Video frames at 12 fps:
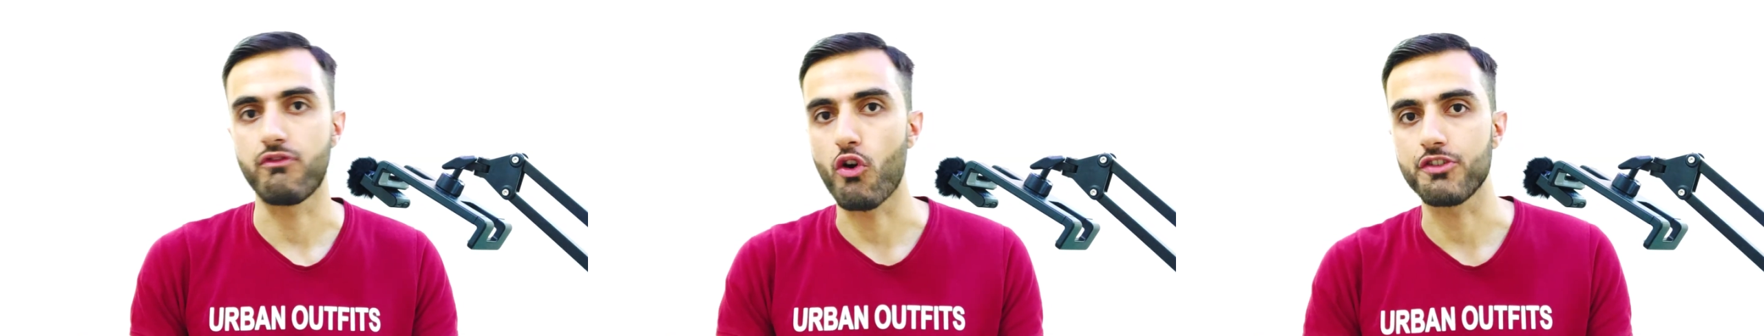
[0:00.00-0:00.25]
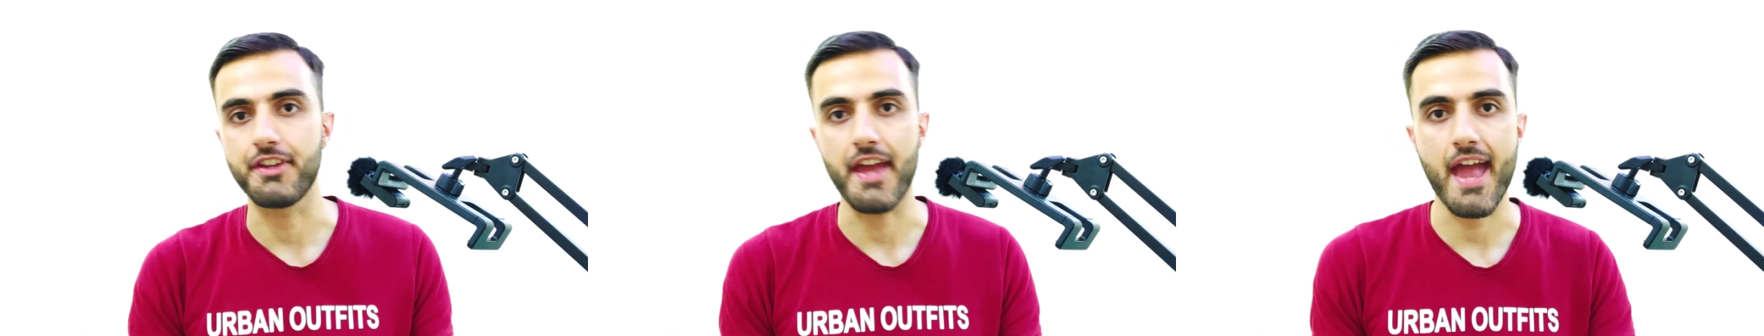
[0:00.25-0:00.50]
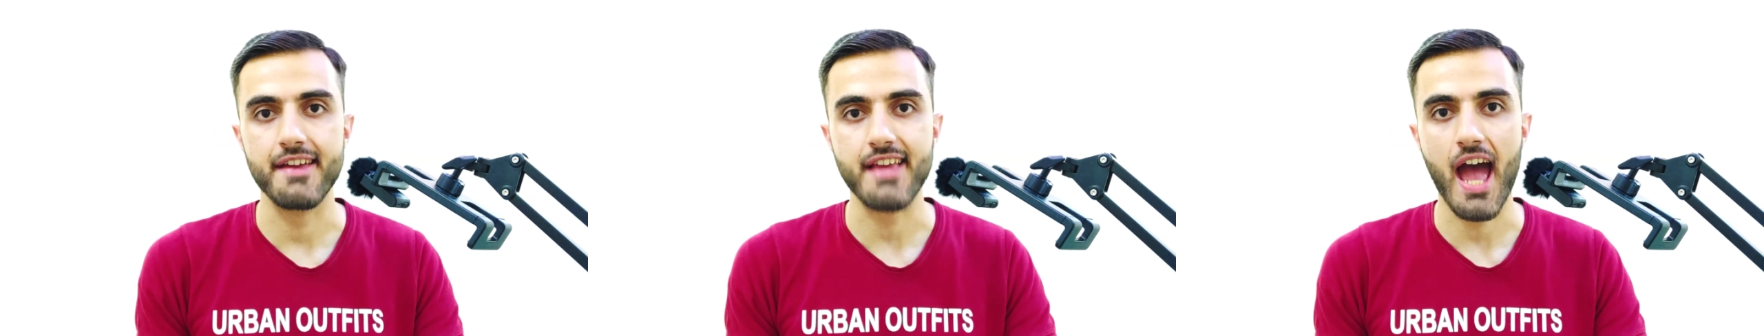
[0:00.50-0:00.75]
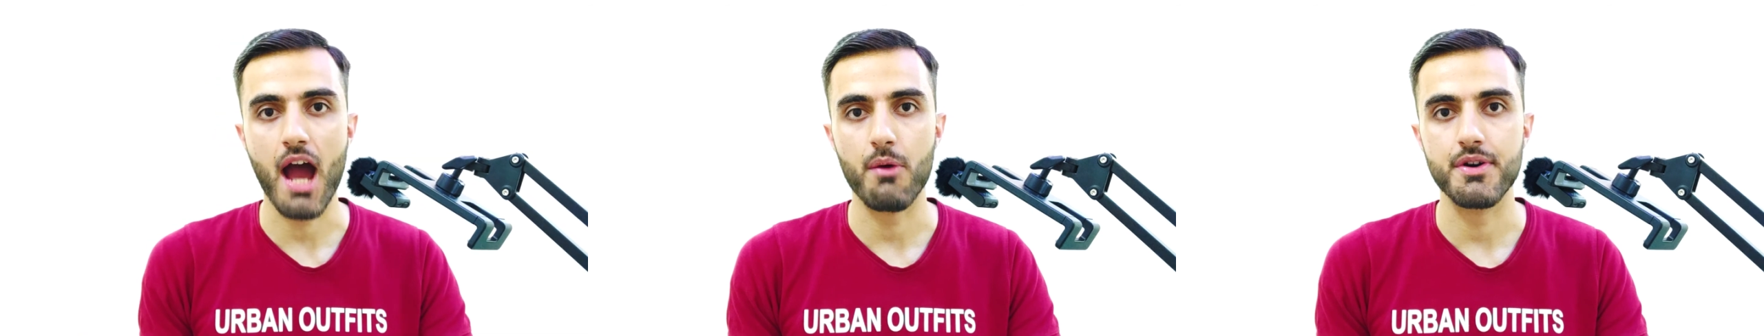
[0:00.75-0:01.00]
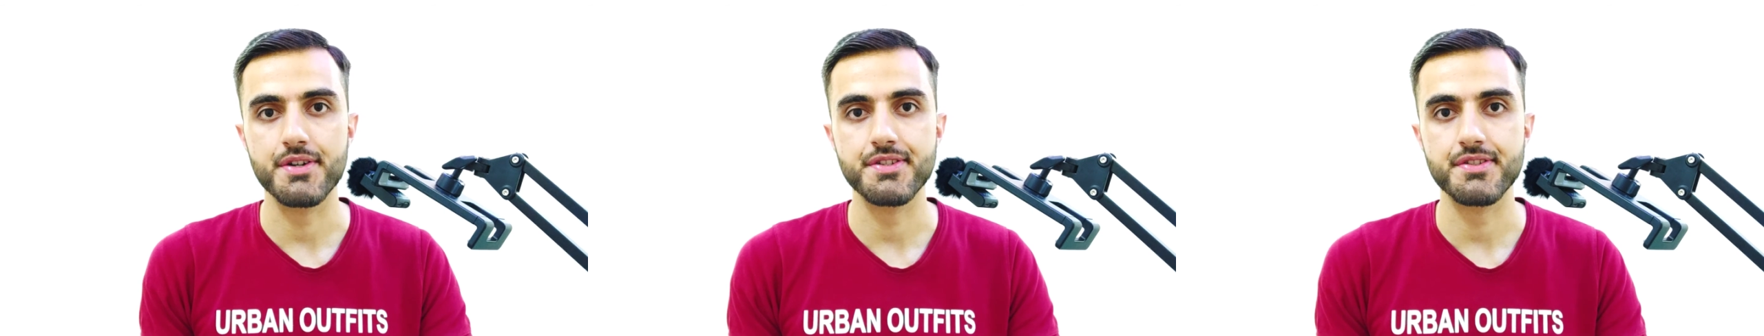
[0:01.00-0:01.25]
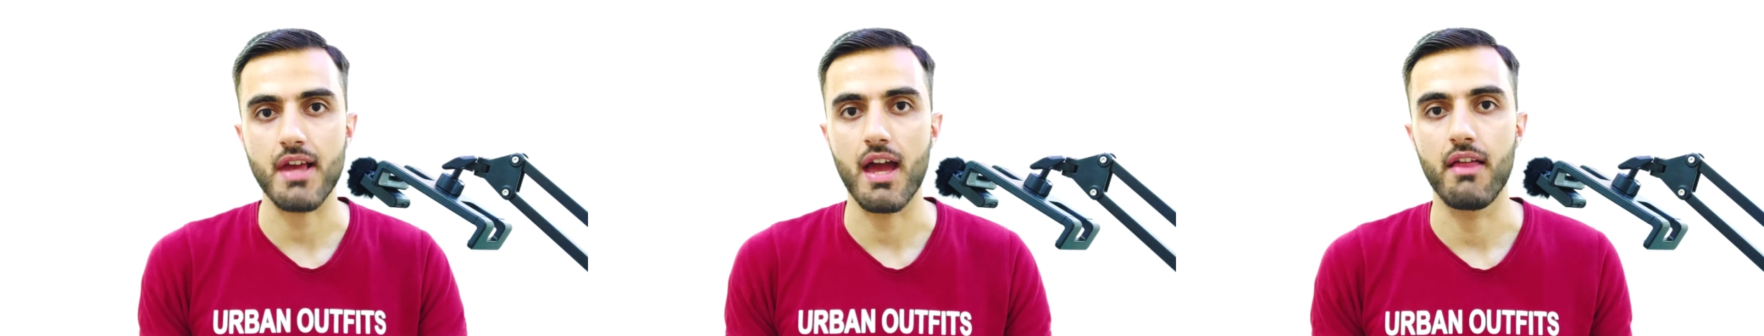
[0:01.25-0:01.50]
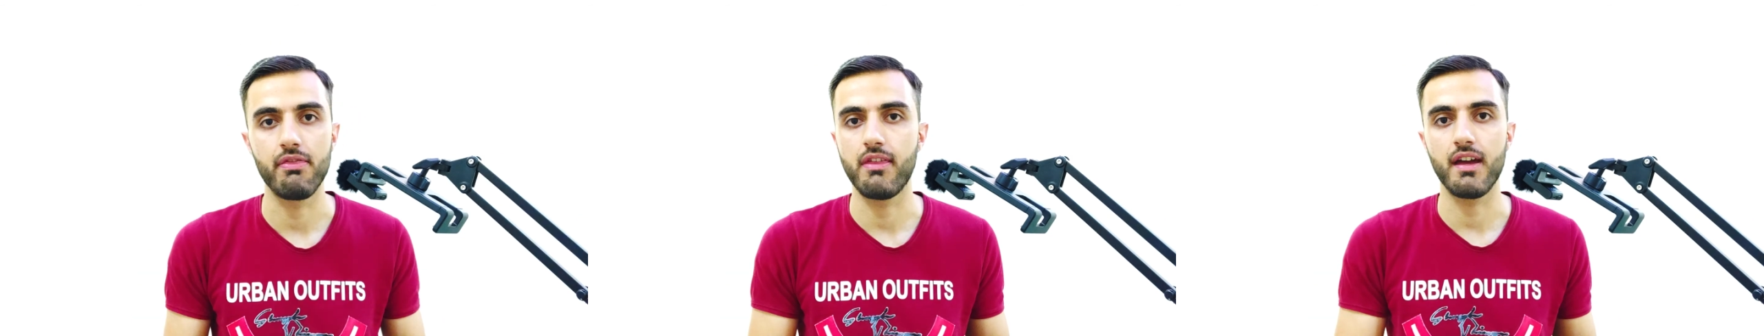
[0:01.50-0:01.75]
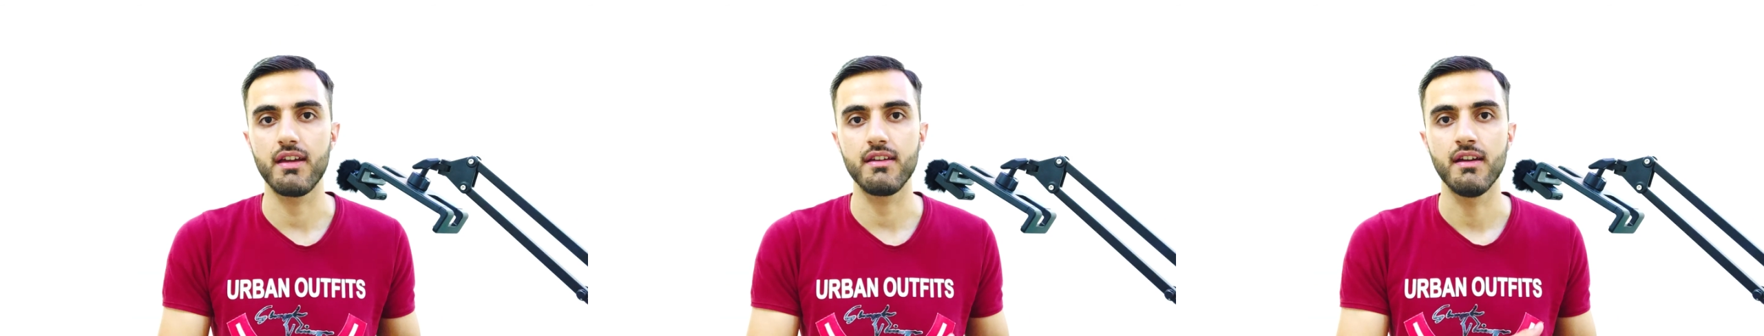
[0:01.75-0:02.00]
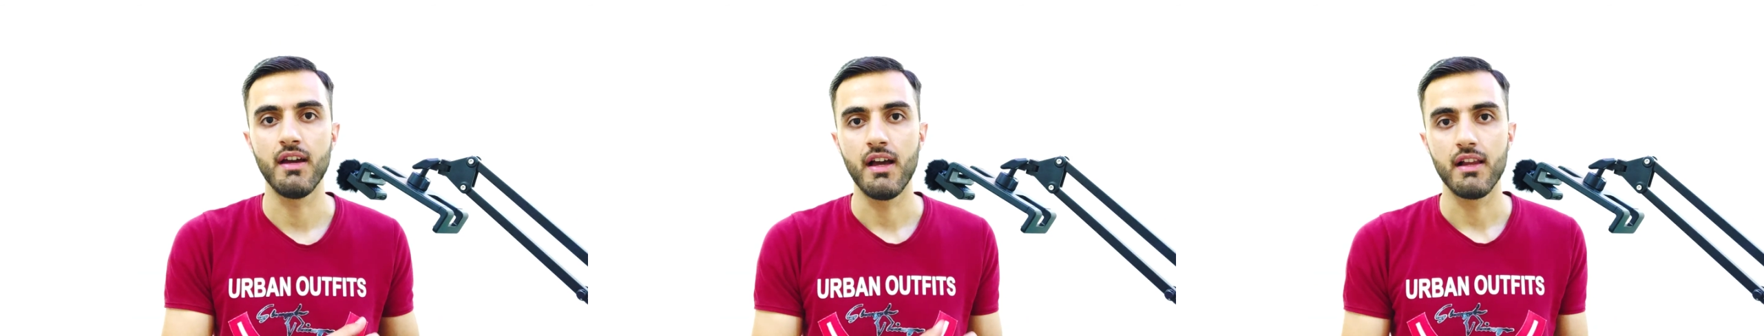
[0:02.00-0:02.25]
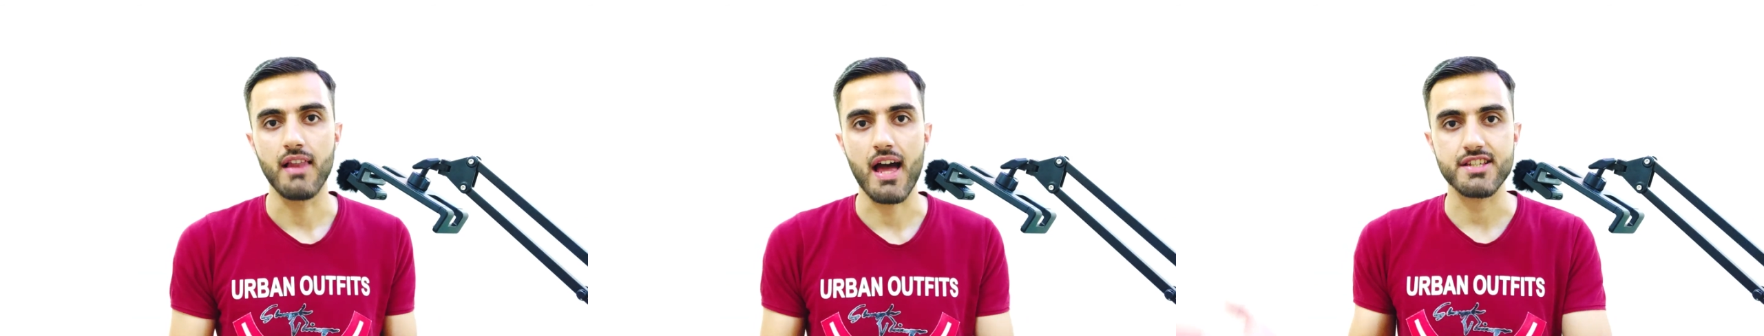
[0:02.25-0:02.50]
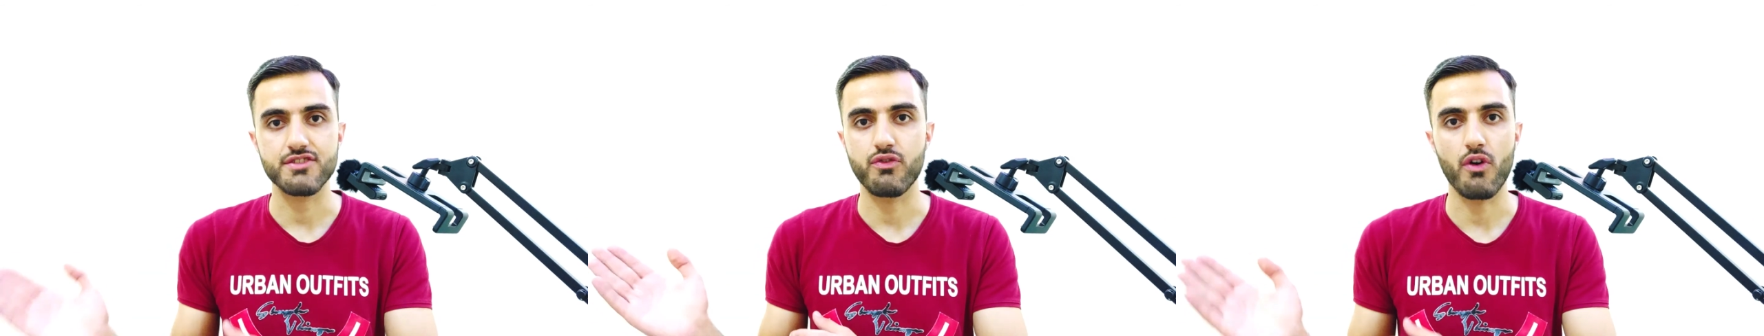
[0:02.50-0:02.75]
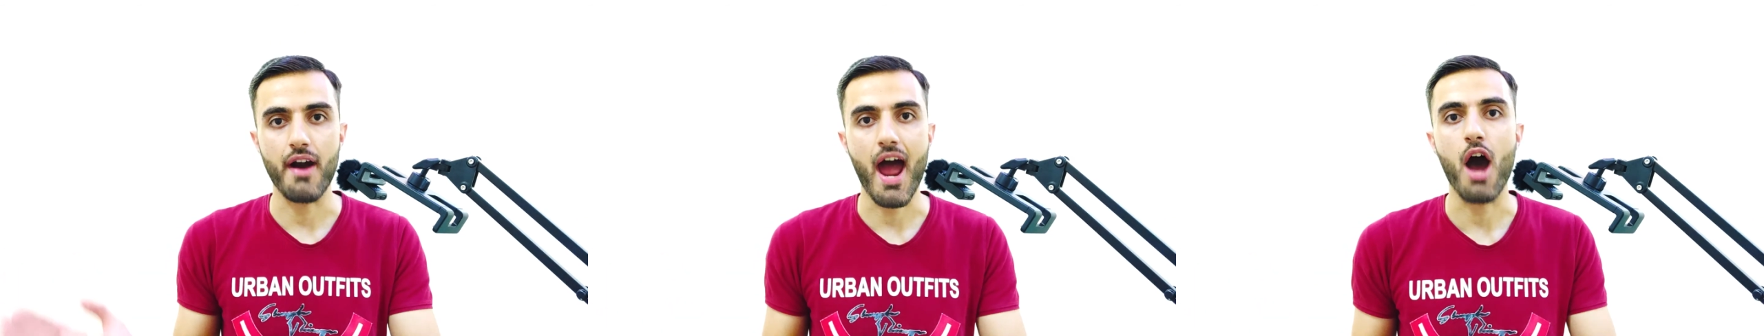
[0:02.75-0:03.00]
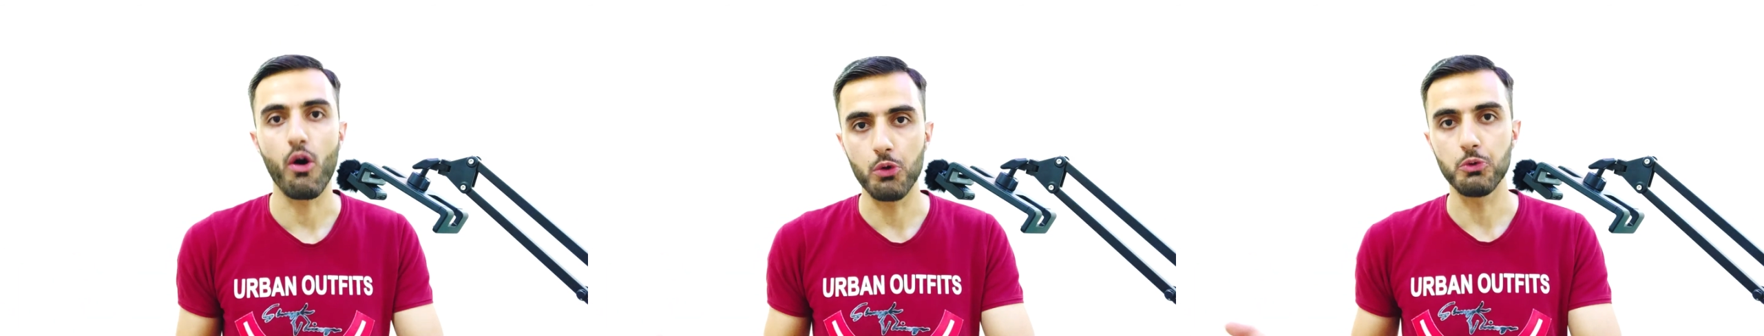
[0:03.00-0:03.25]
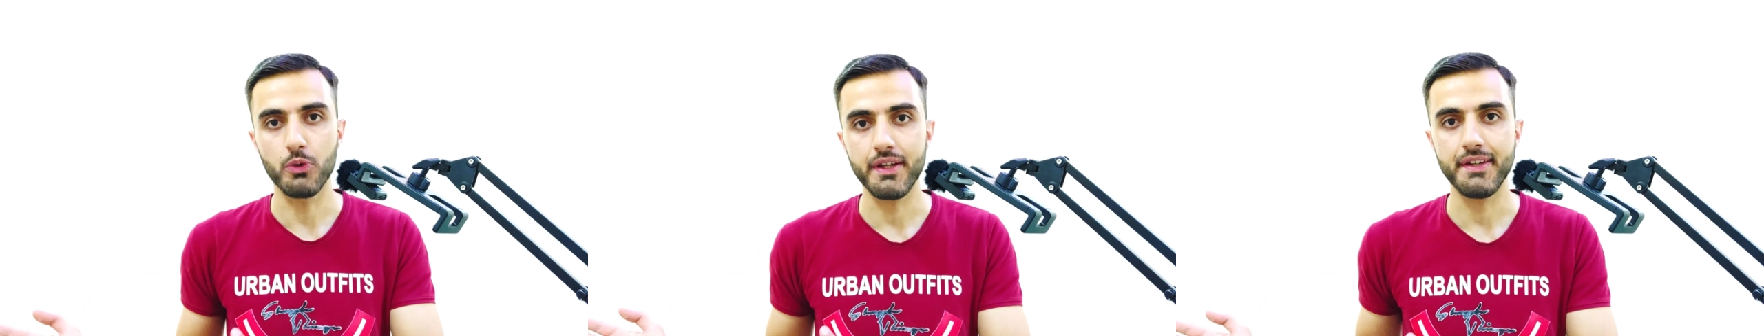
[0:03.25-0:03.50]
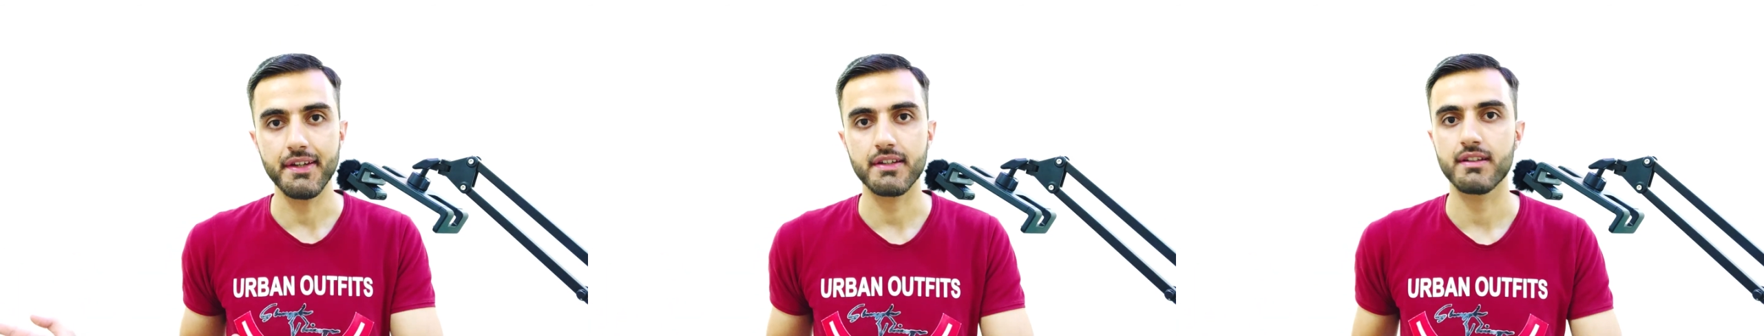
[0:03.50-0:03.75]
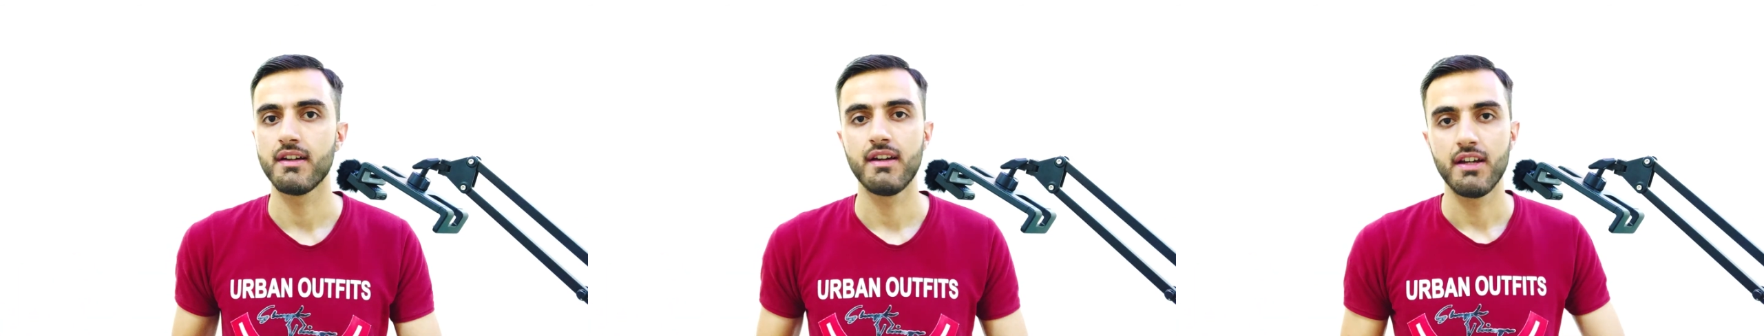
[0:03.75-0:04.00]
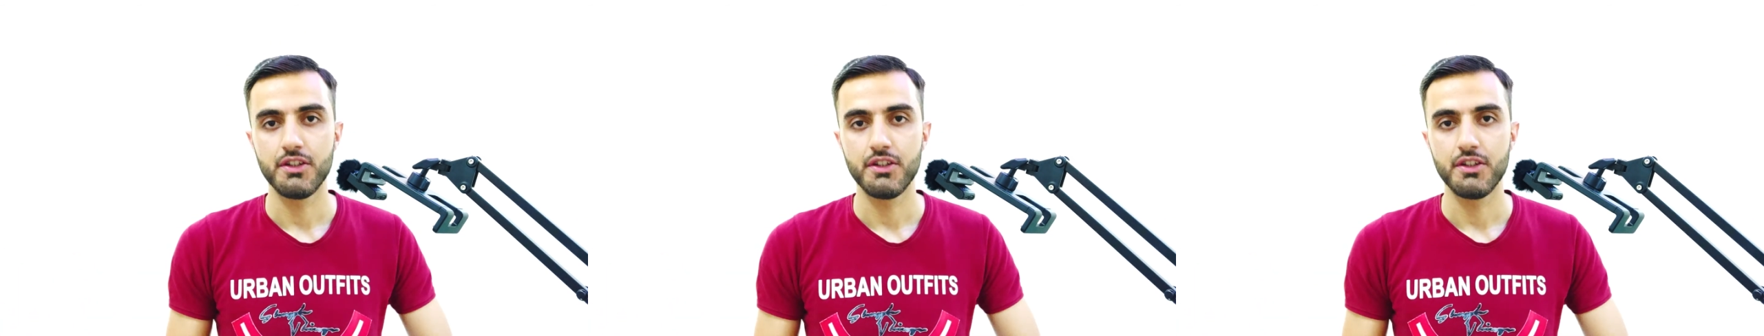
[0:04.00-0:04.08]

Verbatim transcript: forty-eight hours and they last for a whole week.